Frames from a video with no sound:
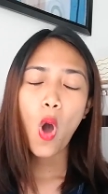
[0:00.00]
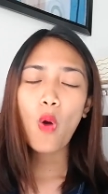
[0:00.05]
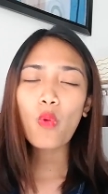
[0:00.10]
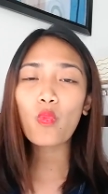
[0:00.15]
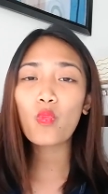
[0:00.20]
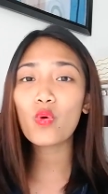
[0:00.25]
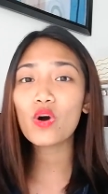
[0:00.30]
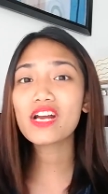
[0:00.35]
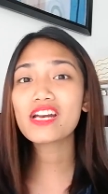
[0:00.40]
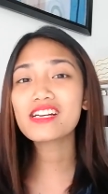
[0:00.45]

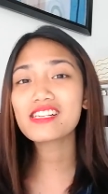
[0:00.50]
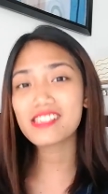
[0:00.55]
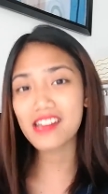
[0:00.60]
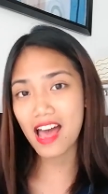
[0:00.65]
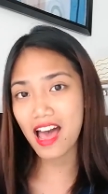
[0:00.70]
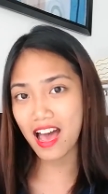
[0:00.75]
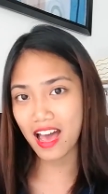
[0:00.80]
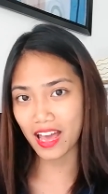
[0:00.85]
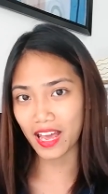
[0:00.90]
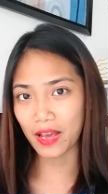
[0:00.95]
One
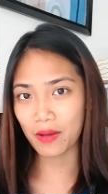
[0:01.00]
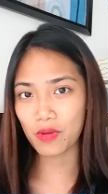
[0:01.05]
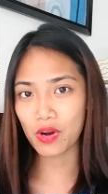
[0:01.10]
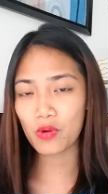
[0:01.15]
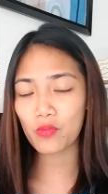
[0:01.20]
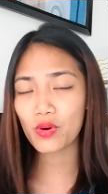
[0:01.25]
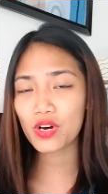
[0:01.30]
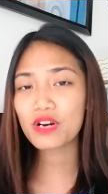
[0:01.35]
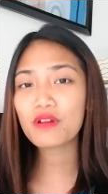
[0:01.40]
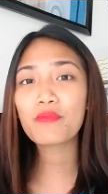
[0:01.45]
time,
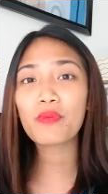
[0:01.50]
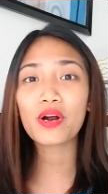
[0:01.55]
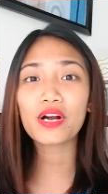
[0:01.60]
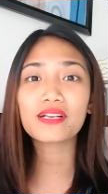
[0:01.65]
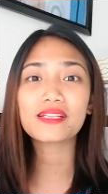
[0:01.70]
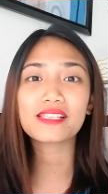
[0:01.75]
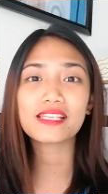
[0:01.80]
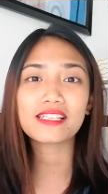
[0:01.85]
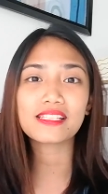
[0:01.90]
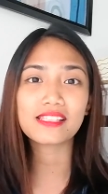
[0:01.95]
one
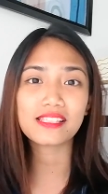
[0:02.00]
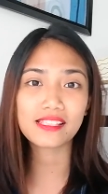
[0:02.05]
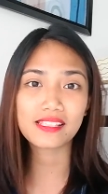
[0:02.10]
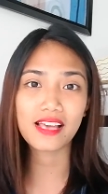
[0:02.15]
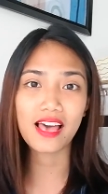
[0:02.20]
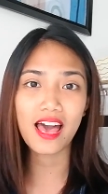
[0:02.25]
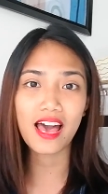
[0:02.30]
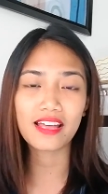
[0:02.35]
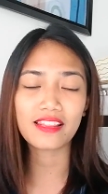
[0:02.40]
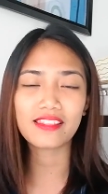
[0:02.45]
person
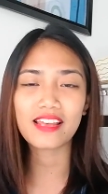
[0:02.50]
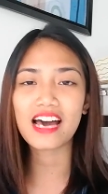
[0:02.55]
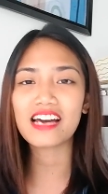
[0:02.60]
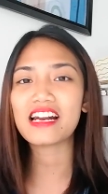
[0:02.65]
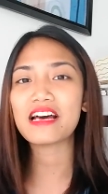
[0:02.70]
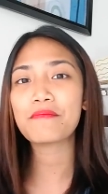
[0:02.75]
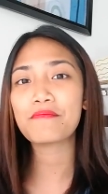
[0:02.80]
said that